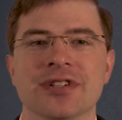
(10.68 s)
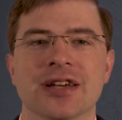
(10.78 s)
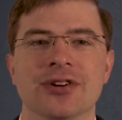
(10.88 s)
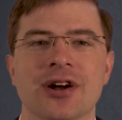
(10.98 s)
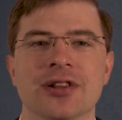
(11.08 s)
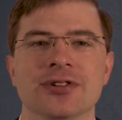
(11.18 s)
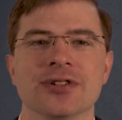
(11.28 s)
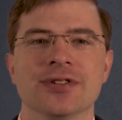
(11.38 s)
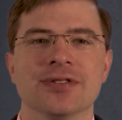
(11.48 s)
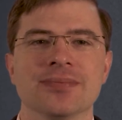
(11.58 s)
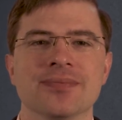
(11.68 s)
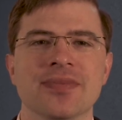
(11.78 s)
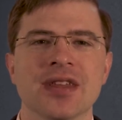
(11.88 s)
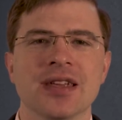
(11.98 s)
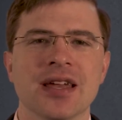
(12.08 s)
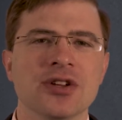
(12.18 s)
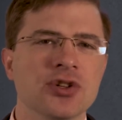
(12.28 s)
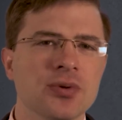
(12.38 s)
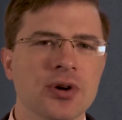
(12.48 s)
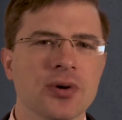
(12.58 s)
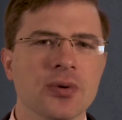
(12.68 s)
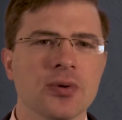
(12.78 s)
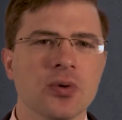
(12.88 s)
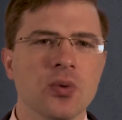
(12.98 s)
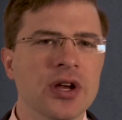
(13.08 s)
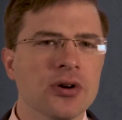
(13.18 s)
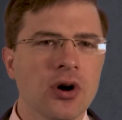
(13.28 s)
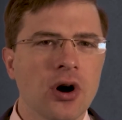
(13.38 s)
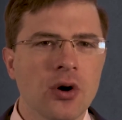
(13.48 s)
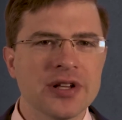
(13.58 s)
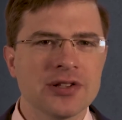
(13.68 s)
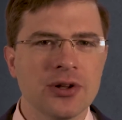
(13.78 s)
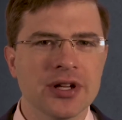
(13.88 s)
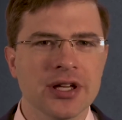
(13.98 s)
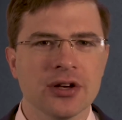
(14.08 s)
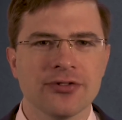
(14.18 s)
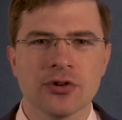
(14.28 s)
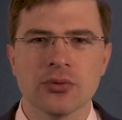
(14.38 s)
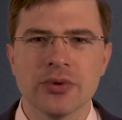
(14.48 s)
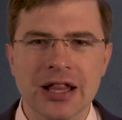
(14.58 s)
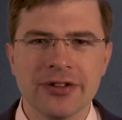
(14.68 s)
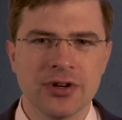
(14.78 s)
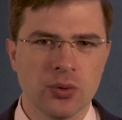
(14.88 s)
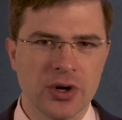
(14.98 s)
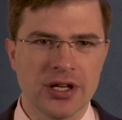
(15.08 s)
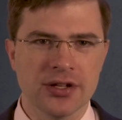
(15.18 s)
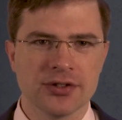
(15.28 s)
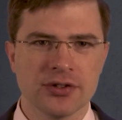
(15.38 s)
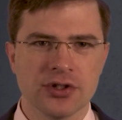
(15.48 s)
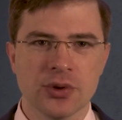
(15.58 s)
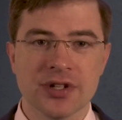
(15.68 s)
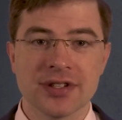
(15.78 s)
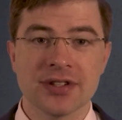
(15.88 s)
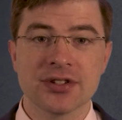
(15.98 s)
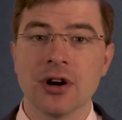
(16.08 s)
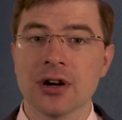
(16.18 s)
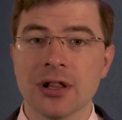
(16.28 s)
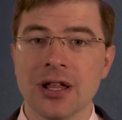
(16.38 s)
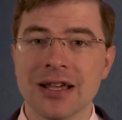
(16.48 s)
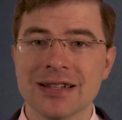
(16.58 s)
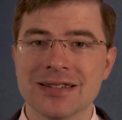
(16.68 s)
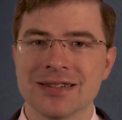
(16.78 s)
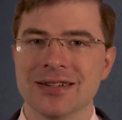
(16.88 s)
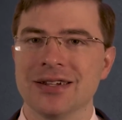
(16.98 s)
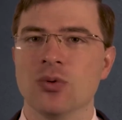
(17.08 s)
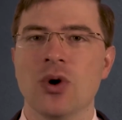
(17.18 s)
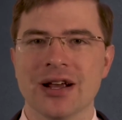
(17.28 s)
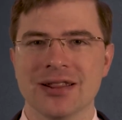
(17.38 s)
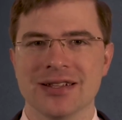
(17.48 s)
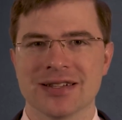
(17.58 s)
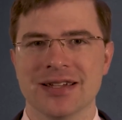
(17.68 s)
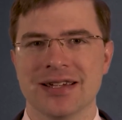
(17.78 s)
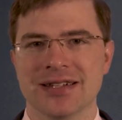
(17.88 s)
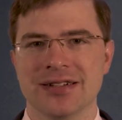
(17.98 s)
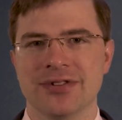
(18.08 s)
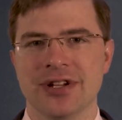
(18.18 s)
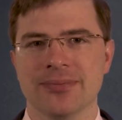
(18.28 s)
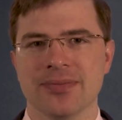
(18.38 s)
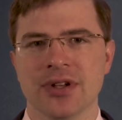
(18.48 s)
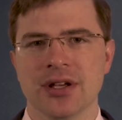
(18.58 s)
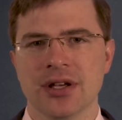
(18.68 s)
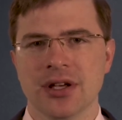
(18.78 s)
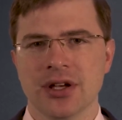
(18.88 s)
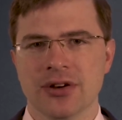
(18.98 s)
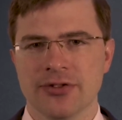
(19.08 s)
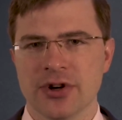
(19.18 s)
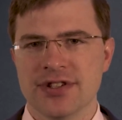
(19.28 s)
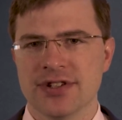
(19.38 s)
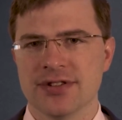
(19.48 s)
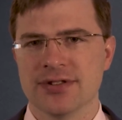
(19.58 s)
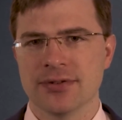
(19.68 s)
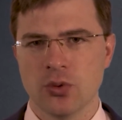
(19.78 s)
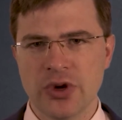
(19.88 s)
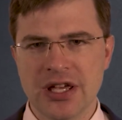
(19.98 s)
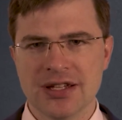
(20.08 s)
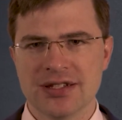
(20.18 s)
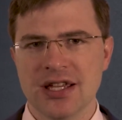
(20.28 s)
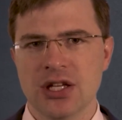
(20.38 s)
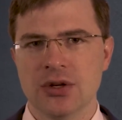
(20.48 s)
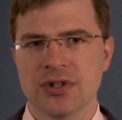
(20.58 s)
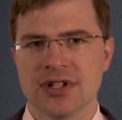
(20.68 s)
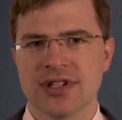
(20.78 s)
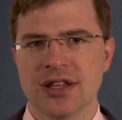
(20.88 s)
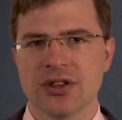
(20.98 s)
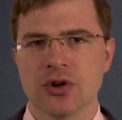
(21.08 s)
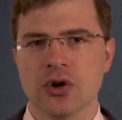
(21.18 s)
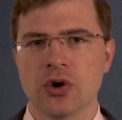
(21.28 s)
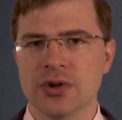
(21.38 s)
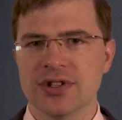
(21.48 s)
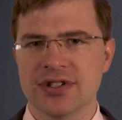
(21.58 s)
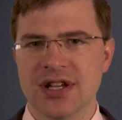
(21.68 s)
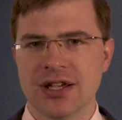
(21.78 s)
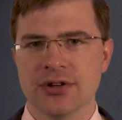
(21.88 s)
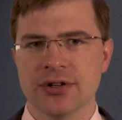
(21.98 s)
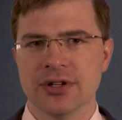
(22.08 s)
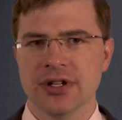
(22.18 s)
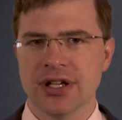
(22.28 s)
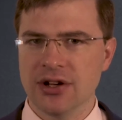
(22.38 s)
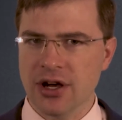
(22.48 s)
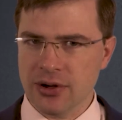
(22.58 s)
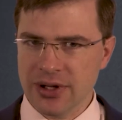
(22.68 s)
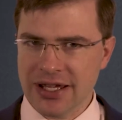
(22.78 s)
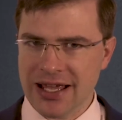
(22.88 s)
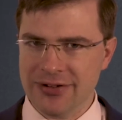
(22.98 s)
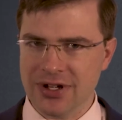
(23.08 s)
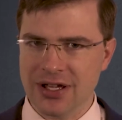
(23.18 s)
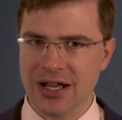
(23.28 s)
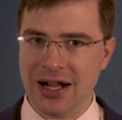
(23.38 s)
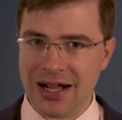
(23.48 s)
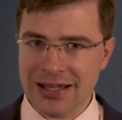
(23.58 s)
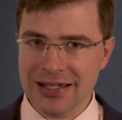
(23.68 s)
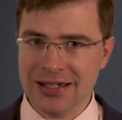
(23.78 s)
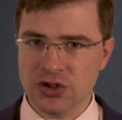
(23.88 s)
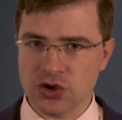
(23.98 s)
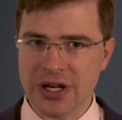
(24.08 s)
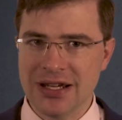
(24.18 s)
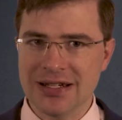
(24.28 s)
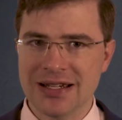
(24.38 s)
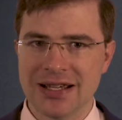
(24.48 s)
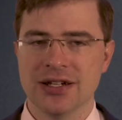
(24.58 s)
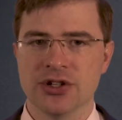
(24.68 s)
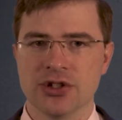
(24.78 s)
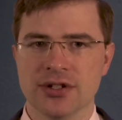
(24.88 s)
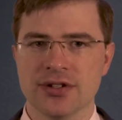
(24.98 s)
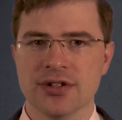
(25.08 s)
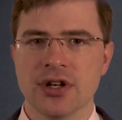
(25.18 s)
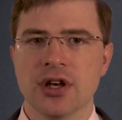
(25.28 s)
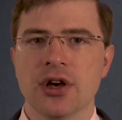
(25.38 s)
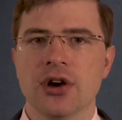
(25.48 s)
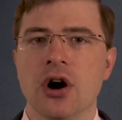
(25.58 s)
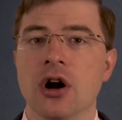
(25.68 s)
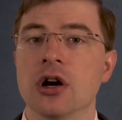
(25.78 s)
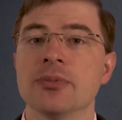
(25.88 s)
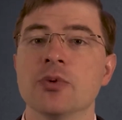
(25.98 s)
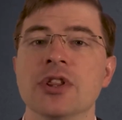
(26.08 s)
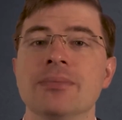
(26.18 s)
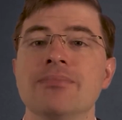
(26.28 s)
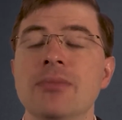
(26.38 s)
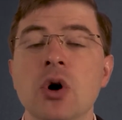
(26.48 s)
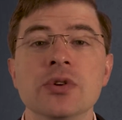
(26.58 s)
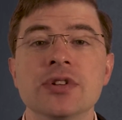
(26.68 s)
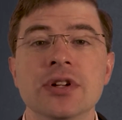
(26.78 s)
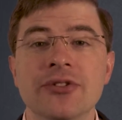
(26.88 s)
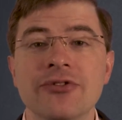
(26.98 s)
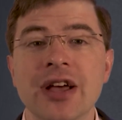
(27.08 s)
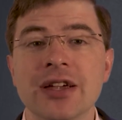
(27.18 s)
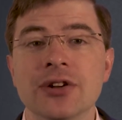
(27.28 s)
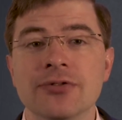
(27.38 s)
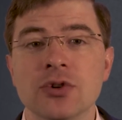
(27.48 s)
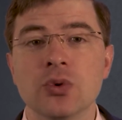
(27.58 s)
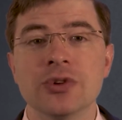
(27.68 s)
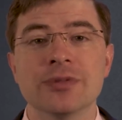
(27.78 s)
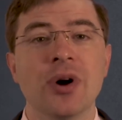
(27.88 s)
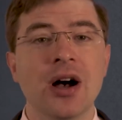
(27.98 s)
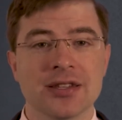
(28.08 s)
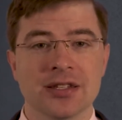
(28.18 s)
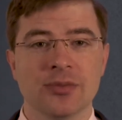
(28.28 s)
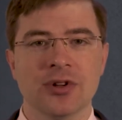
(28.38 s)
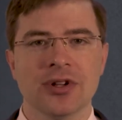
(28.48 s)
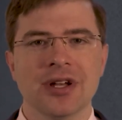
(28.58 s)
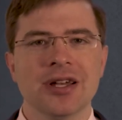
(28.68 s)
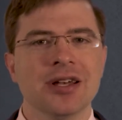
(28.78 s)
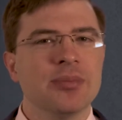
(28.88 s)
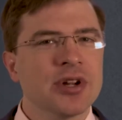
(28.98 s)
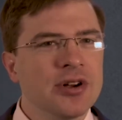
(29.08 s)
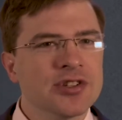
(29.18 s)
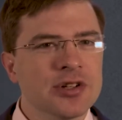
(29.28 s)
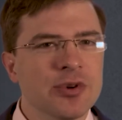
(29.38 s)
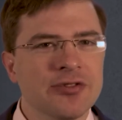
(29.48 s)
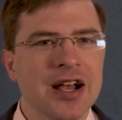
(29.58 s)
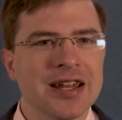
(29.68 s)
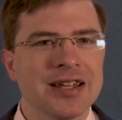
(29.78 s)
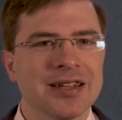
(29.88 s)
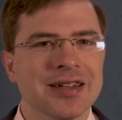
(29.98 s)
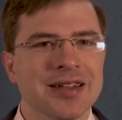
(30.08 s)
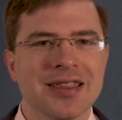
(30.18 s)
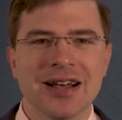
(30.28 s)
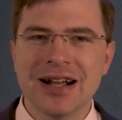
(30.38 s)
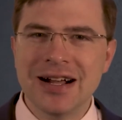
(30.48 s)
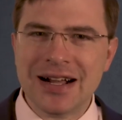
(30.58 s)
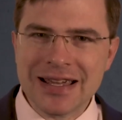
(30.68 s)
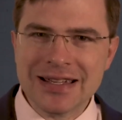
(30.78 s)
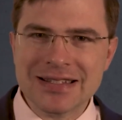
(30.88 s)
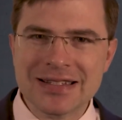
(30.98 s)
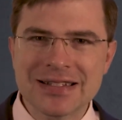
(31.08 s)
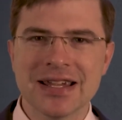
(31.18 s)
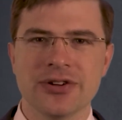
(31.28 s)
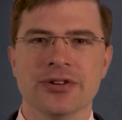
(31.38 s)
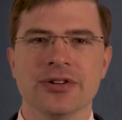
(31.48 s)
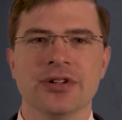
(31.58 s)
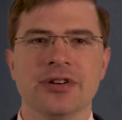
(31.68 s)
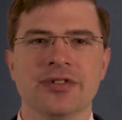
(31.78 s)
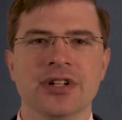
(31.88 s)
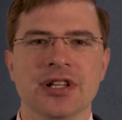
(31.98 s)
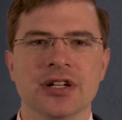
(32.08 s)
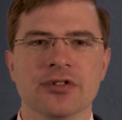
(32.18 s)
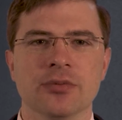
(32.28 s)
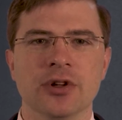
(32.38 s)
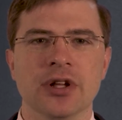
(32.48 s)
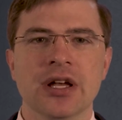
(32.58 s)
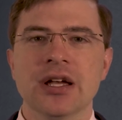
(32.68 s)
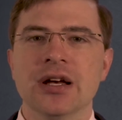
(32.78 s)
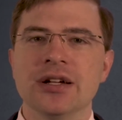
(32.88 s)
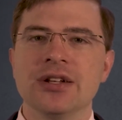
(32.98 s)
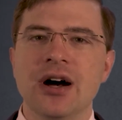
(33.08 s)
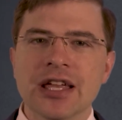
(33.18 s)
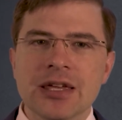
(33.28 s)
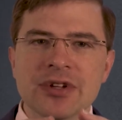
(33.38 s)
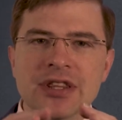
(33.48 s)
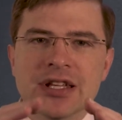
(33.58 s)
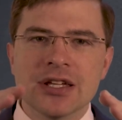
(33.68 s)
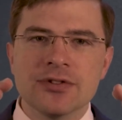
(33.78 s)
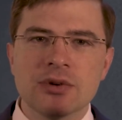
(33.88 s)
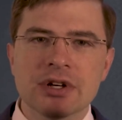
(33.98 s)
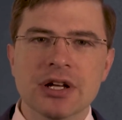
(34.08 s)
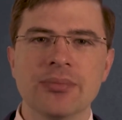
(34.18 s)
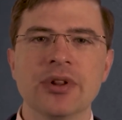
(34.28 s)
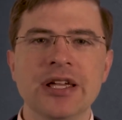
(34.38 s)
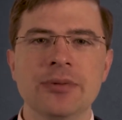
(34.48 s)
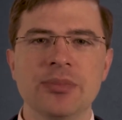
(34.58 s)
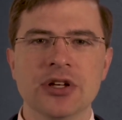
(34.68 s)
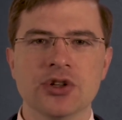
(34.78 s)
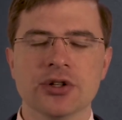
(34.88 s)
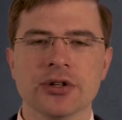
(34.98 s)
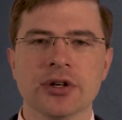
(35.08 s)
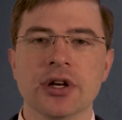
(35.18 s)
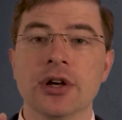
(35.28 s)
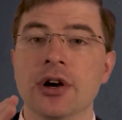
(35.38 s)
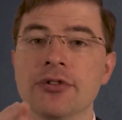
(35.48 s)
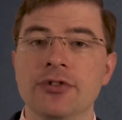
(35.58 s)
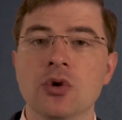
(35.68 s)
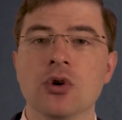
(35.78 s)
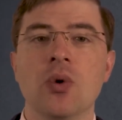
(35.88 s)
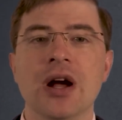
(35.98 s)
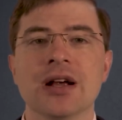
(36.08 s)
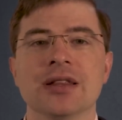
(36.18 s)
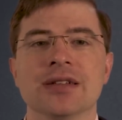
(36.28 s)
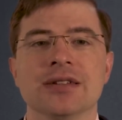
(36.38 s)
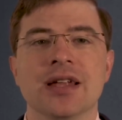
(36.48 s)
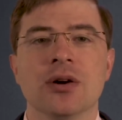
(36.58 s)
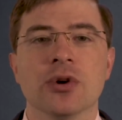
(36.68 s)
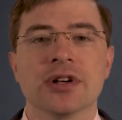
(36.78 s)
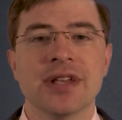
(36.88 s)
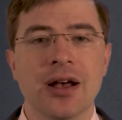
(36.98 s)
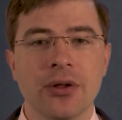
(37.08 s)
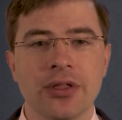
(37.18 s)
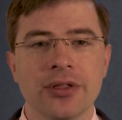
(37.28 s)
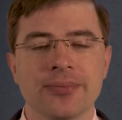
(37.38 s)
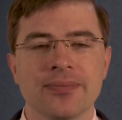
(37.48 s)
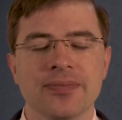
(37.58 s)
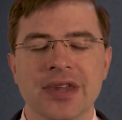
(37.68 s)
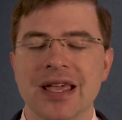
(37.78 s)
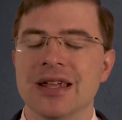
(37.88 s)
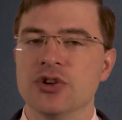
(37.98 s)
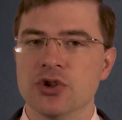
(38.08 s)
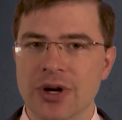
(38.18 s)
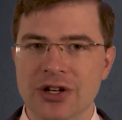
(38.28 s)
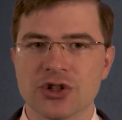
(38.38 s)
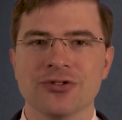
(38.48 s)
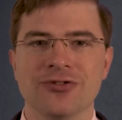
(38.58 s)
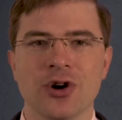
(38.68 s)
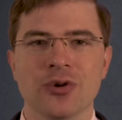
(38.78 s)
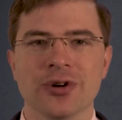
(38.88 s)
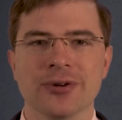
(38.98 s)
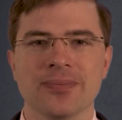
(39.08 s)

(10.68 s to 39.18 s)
Technologies. As you know, we are always looking for relevant ways to assist our clients in wireless connectivity. For instance, we continue to set the gold standard in not only having highly trained technicians armed with the most effective tools possible, but also providing the highest standard of a deliverable, a document that gives you a complete picture of your wireless network's health and a direction forward.